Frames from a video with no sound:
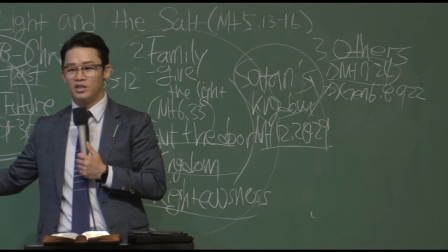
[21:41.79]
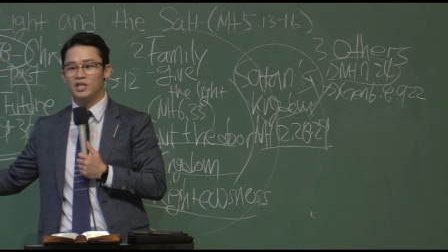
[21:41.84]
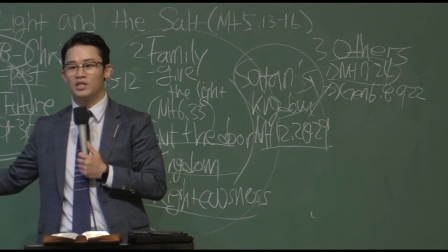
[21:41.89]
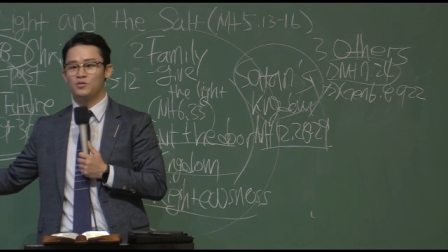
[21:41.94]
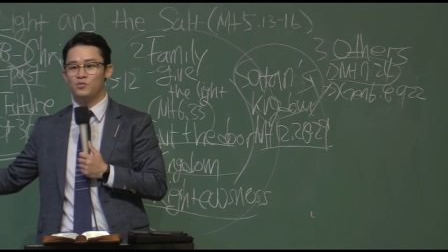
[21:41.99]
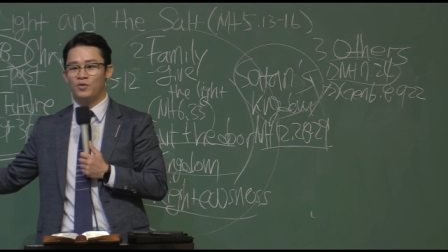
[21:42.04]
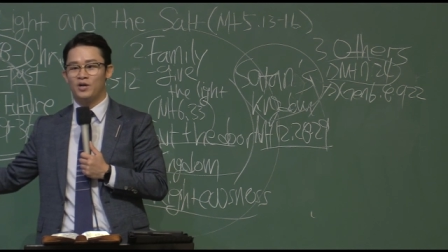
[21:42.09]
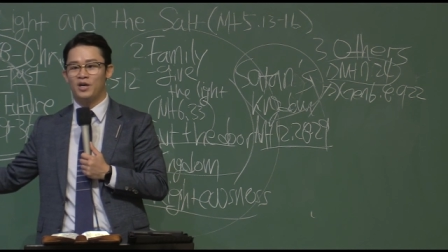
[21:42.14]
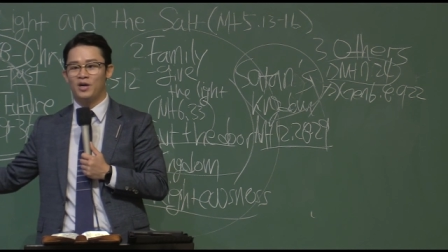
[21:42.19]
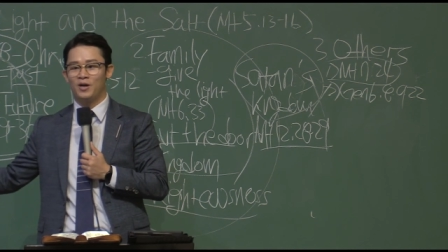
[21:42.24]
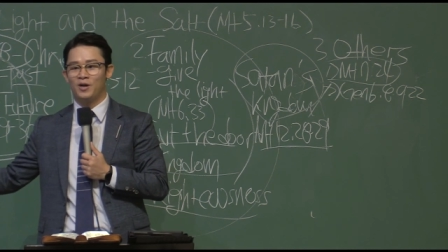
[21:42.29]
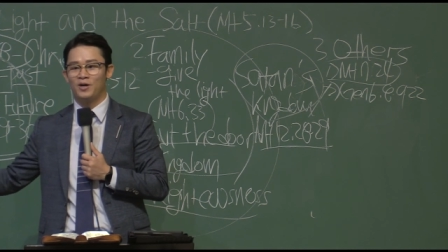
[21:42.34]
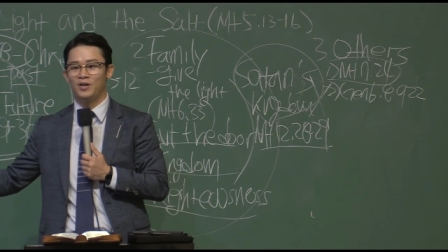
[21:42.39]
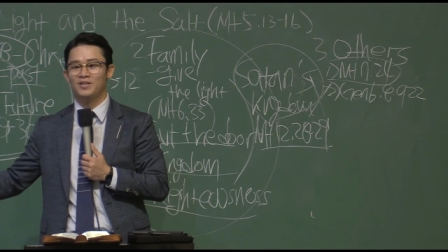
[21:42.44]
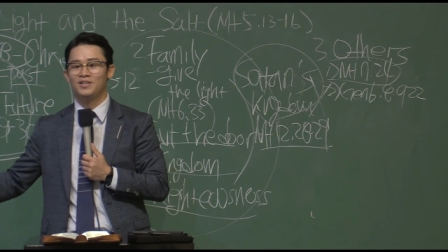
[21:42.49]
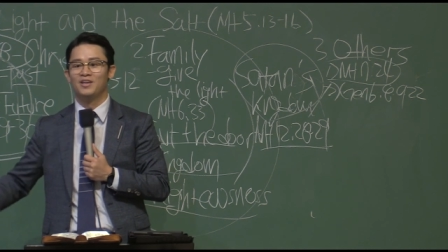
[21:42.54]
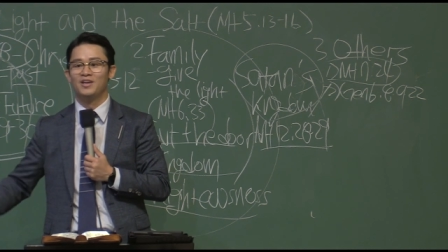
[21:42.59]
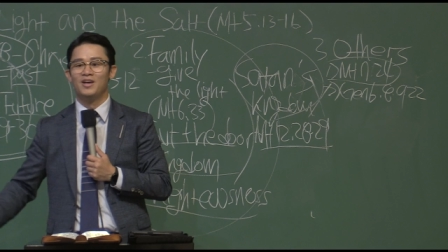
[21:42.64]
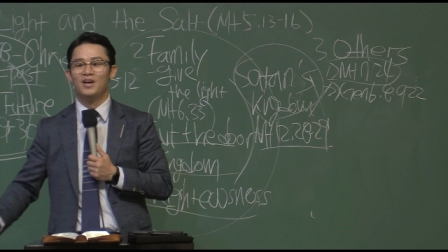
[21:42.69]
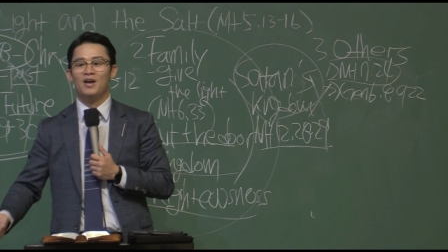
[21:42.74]
That's what I heard
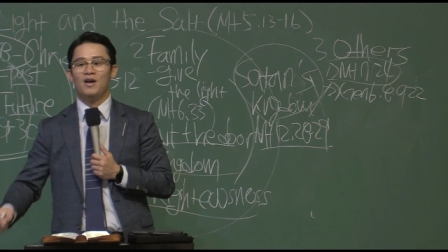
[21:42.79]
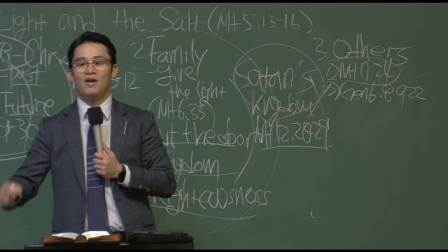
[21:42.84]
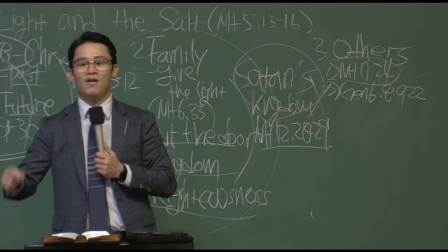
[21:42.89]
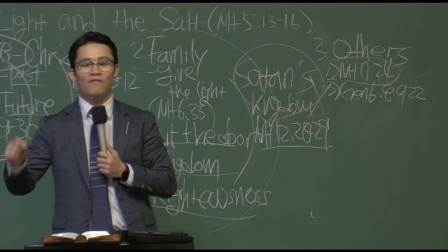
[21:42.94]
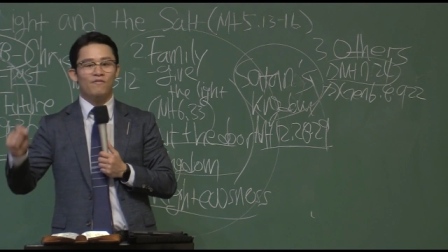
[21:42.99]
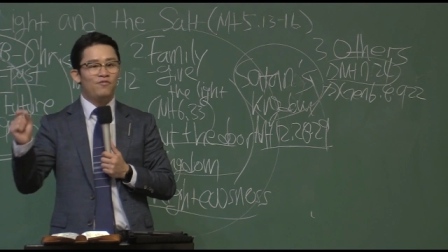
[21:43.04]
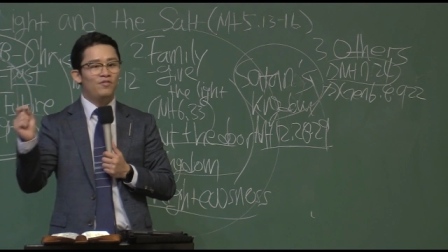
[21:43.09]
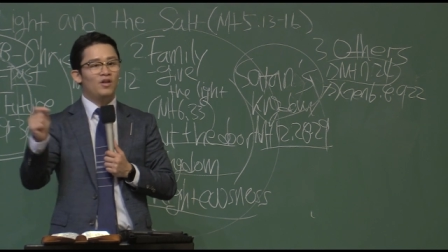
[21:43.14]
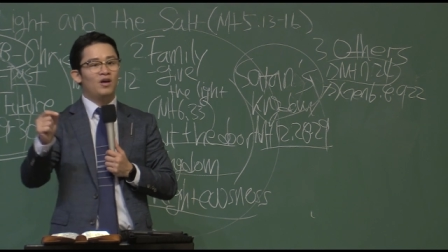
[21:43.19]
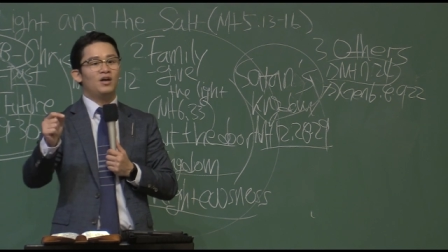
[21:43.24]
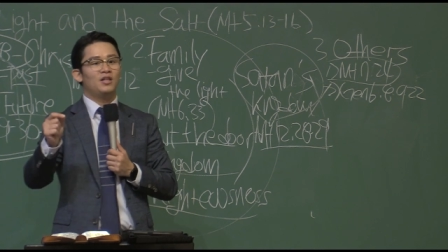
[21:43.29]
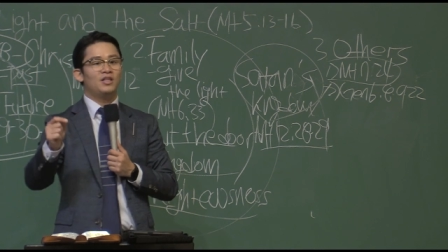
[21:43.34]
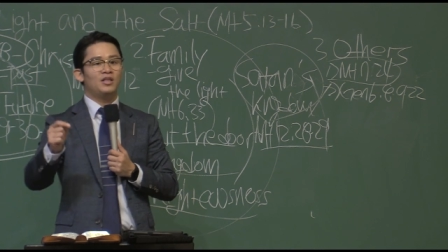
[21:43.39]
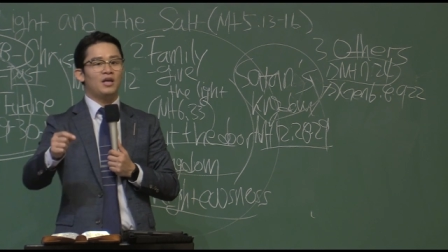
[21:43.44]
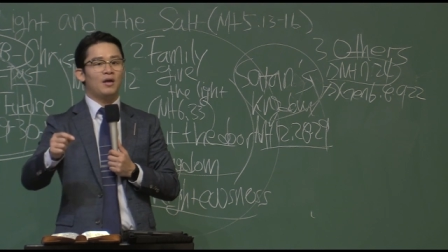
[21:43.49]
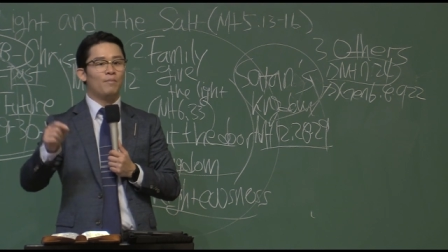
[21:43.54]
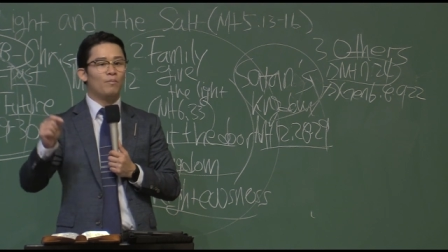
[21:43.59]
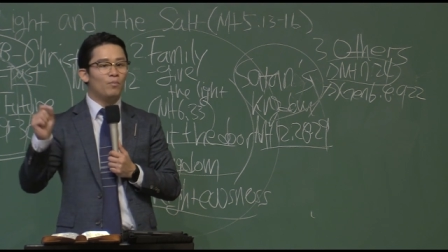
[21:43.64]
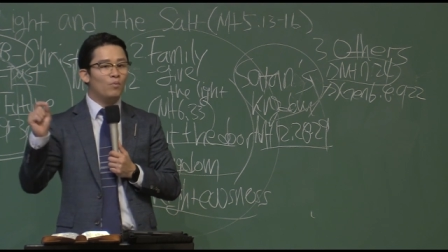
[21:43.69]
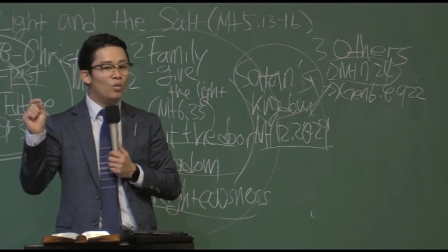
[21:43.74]
flooding
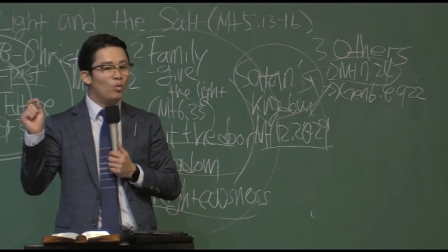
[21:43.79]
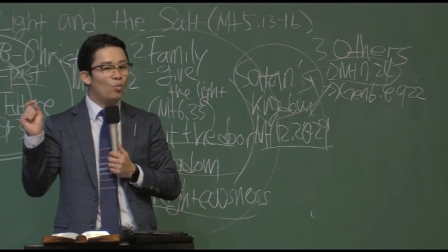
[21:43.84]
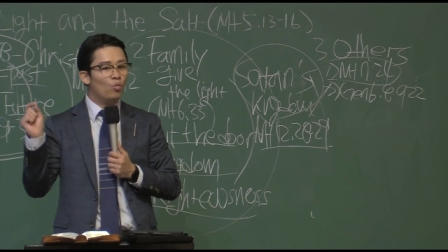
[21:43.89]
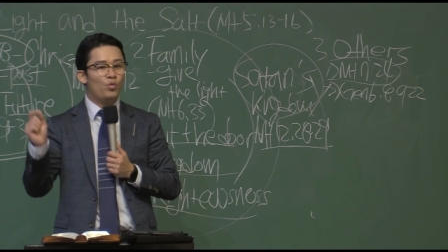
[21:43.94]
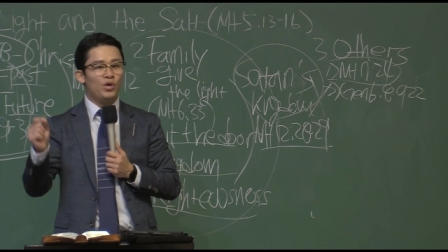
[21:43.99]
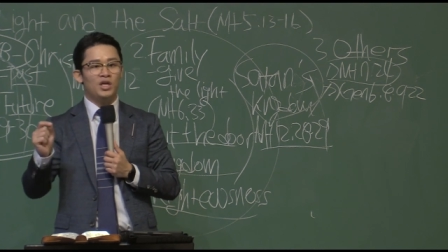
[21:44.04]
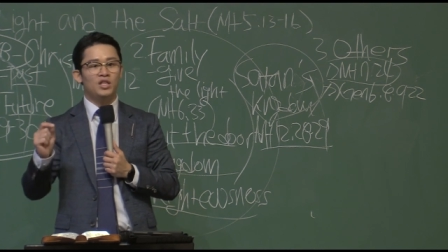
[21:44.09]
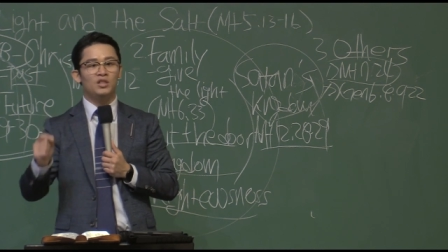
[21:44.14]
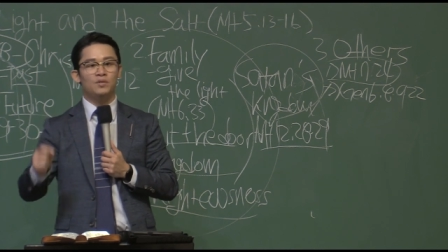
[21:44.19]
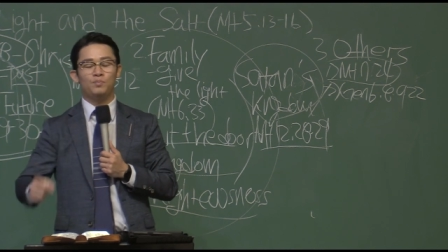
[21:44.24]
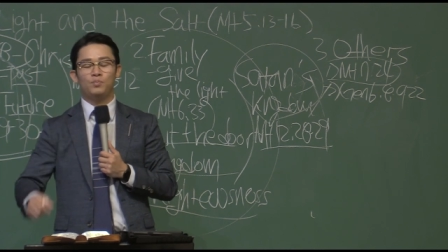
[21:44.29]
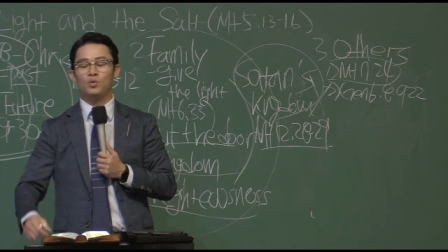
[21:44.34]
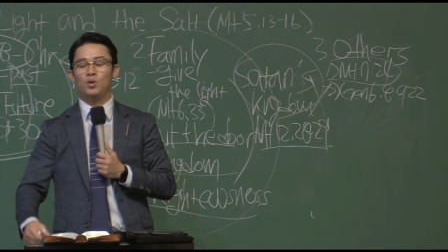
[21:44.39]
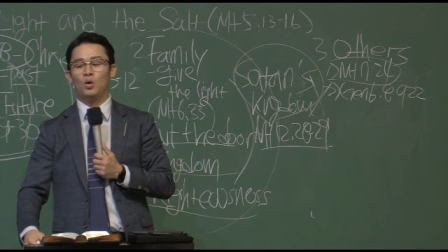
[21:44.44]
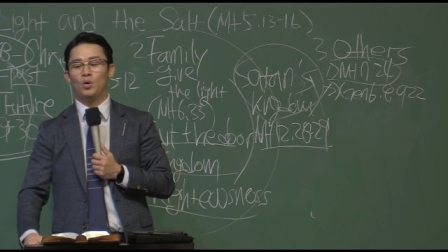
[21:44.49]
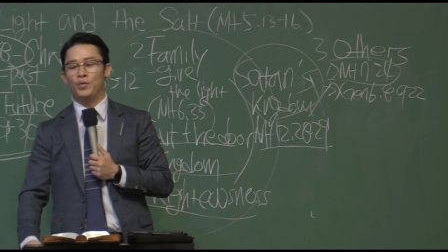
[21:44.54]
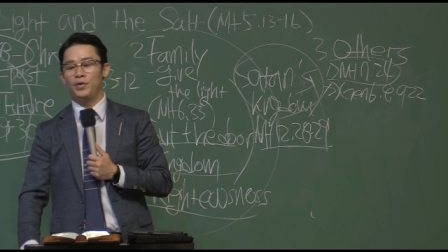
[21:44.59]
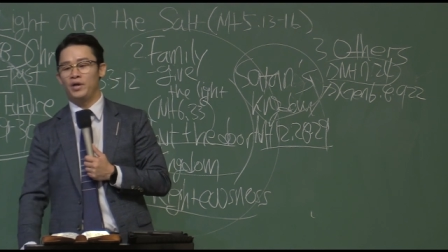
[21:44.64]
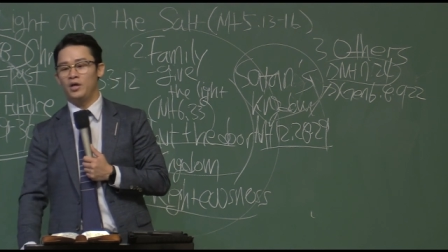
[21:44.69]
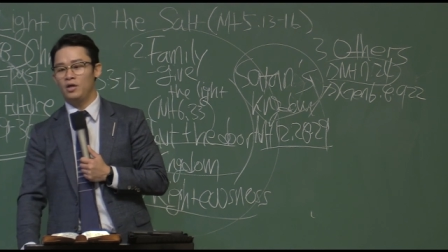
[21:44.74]
and wind
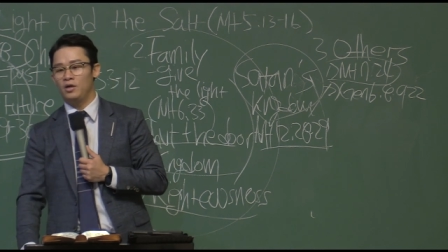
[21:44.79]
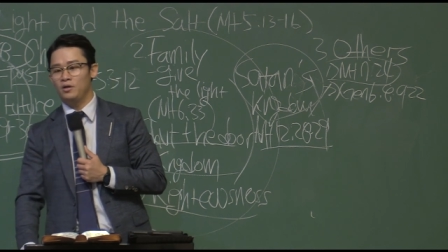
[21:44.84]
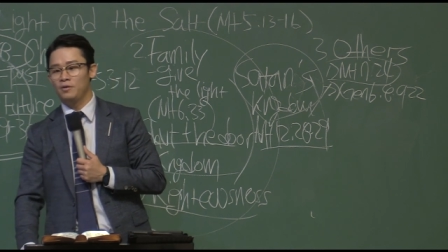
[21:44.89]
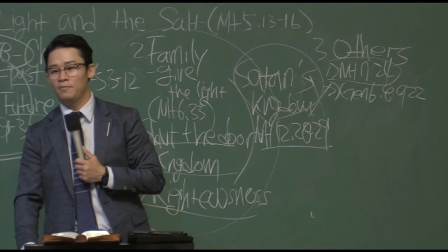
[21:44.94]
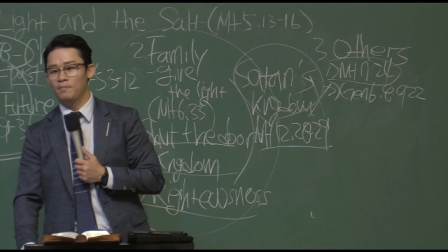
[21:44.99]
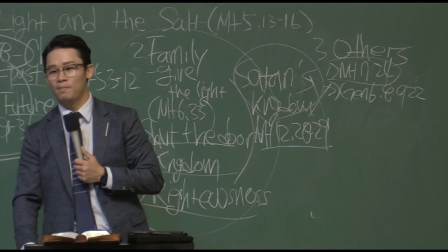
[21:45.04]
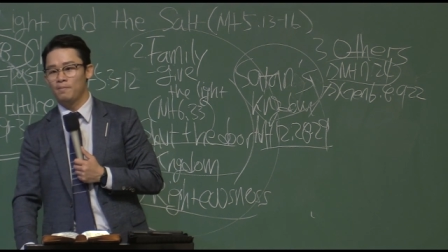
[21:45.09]
blowing,